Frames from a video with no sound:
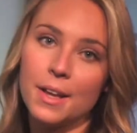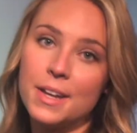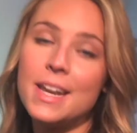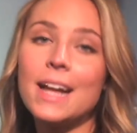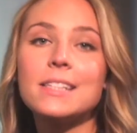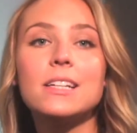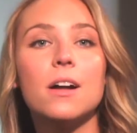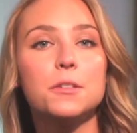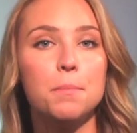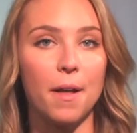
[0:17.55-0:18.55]
Nancy
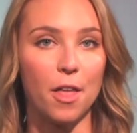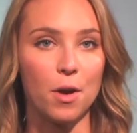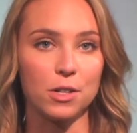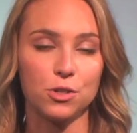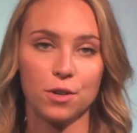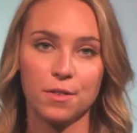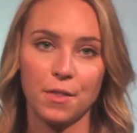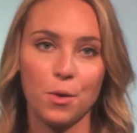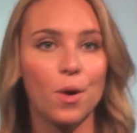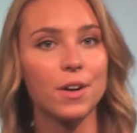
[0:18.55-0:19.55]
Altobello has served on
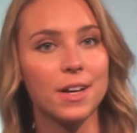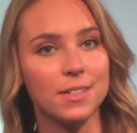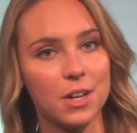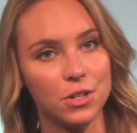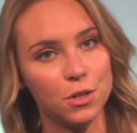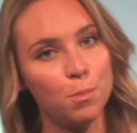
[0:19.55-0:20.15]
the organization's